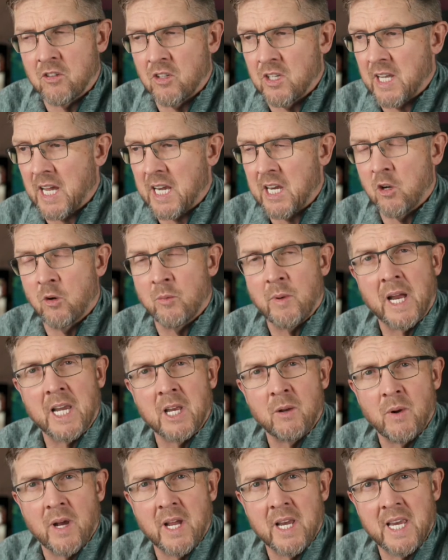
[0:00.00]
get it up
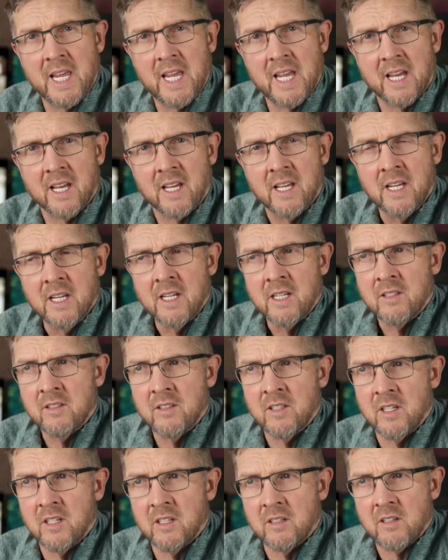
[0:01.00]
anywhere near
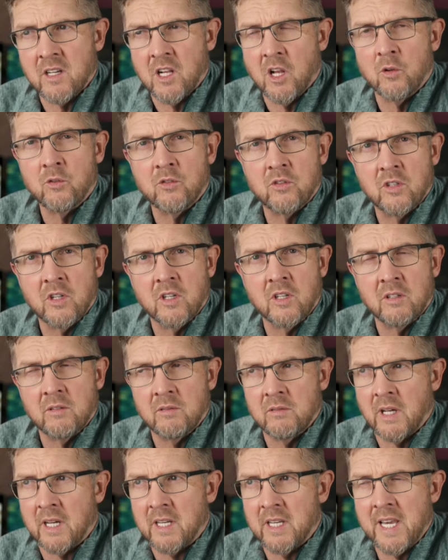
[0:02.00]
the close to
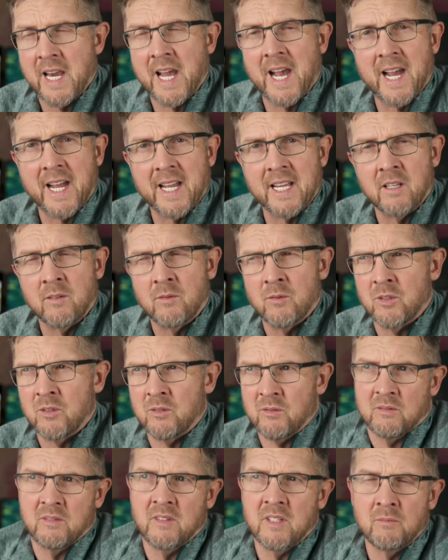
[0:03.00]
like
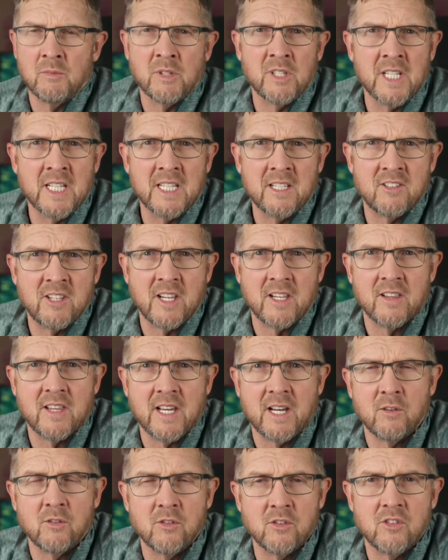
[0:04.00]
nearly
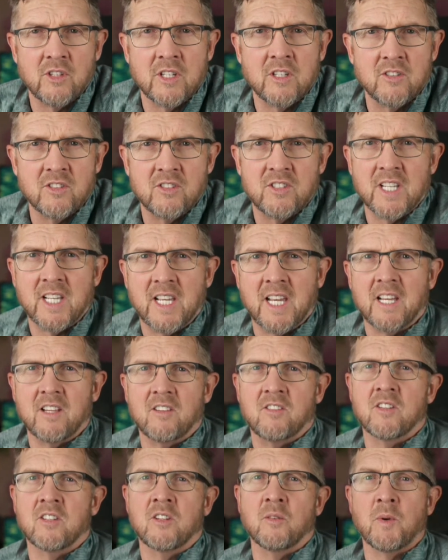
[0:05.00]
10,000 season
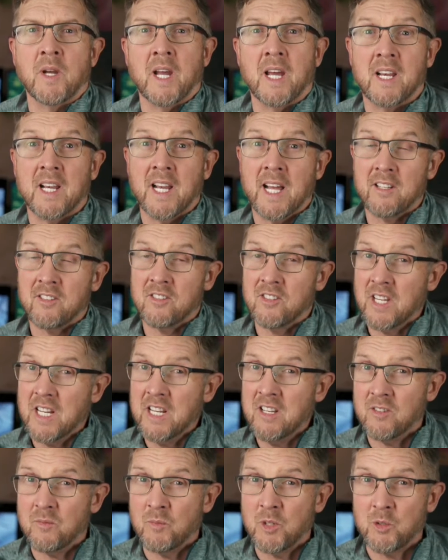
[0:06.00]
tickets that we had last
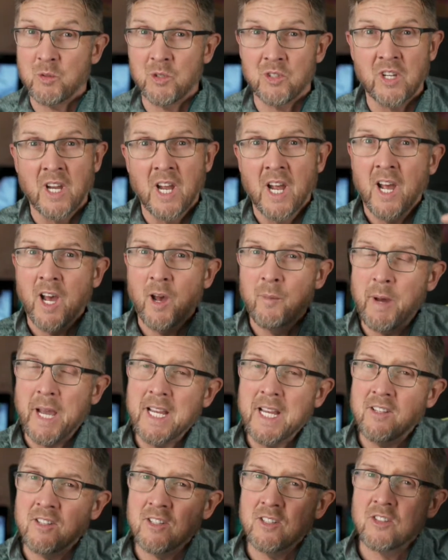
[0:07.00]
season, which was
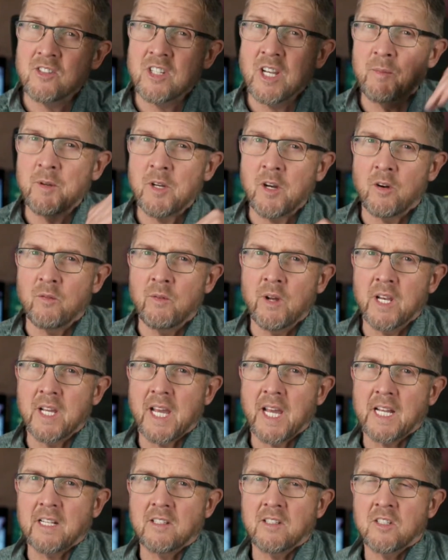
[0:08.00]
amazing to say we got
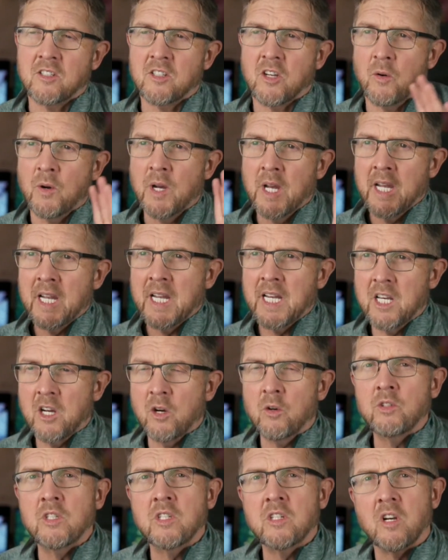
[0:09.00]
relegated. So he
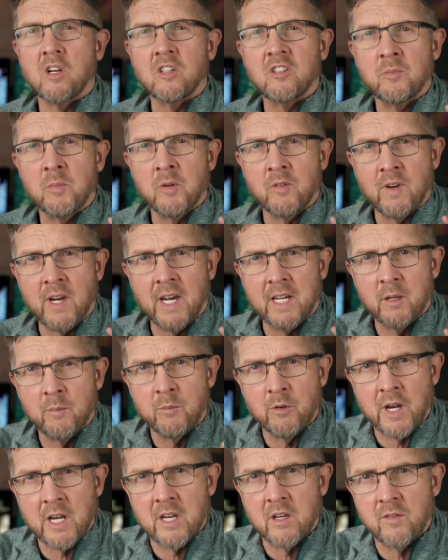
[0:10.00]
knows he's got to provide a
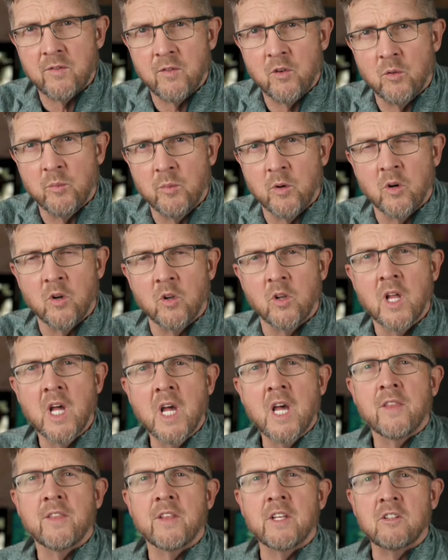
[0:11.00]
brand of football
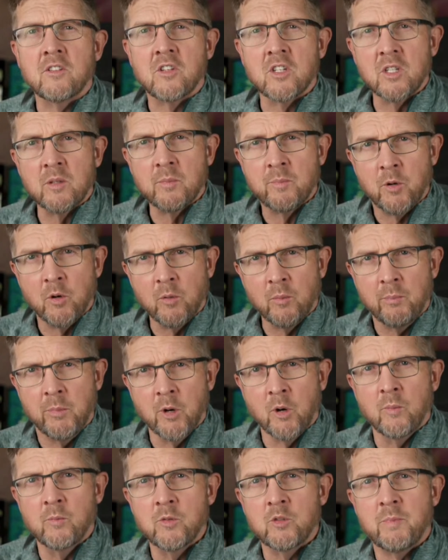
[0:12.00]
that's going to put
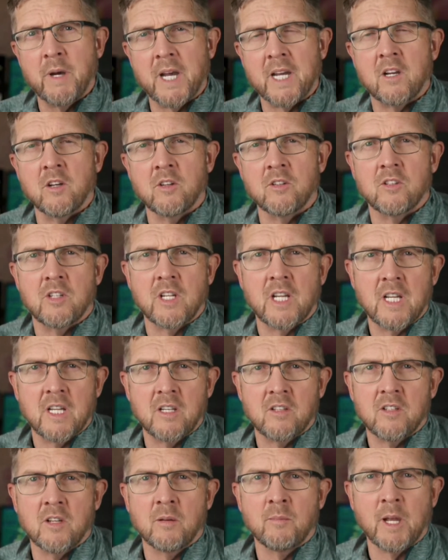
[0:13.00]
bums back on
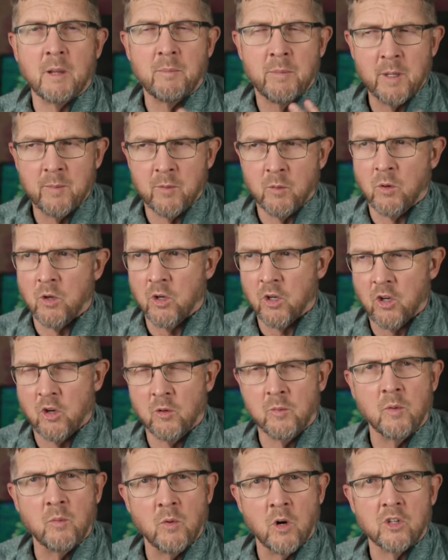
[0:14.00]
seats and make people want to
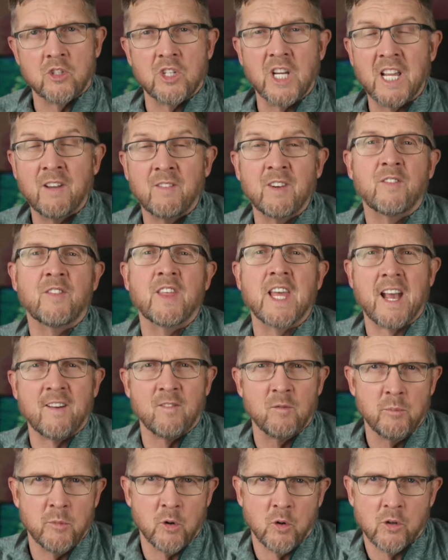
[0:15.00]
come and watch, even if they
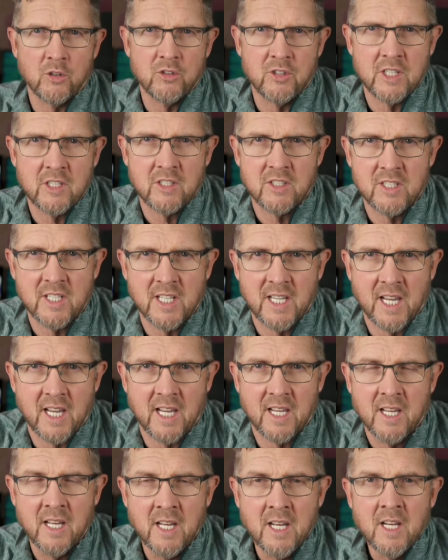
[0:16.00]
haven't bought a season
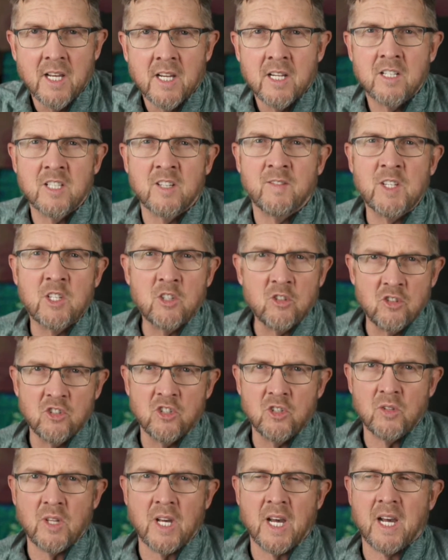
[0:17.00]
ticket. Because if he doesn't
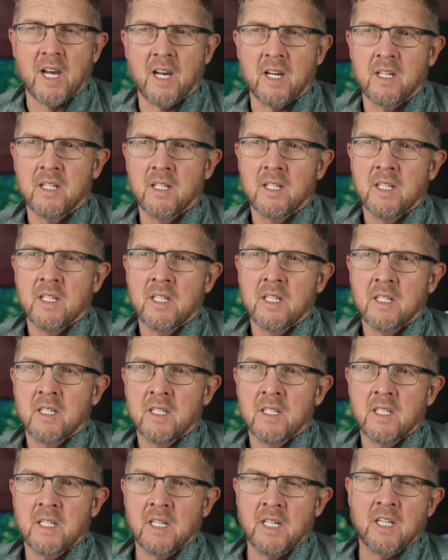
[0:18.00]
do that,
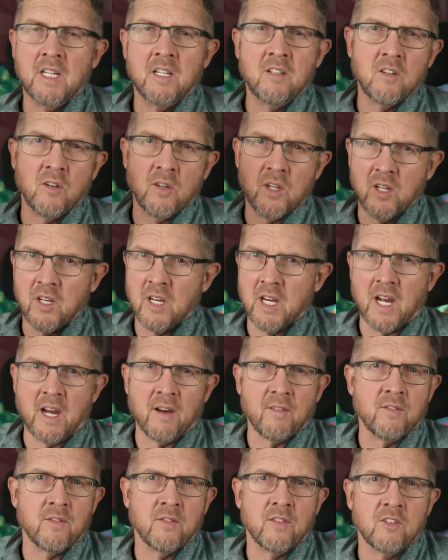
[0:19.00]
he's only going to
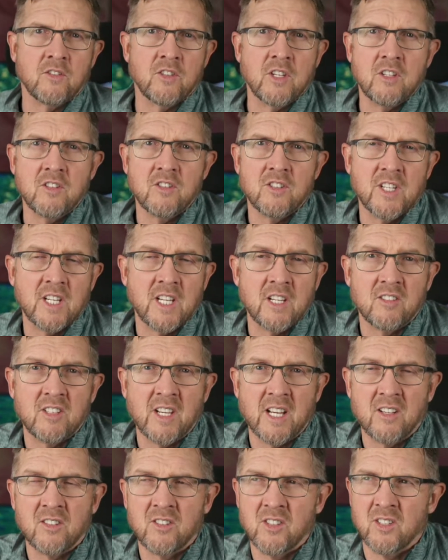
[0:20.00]
have the season ticket
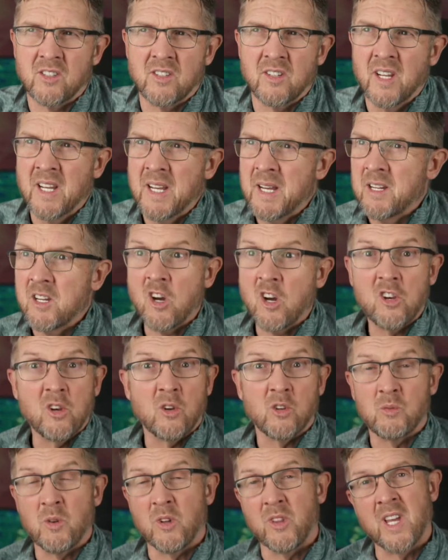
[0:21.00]
sales, and God
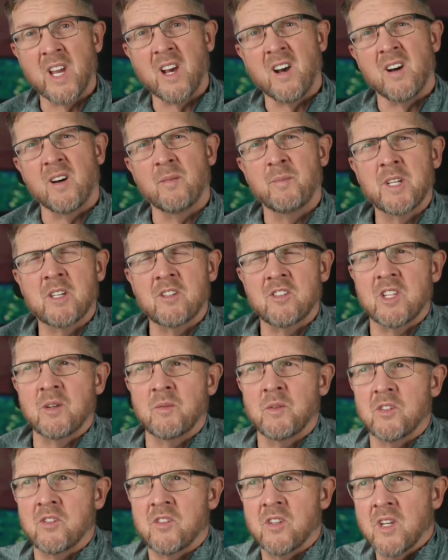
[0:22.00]
knows what they are, because there
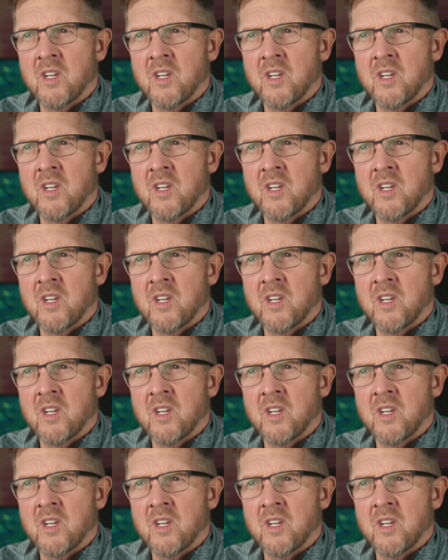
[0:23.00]
was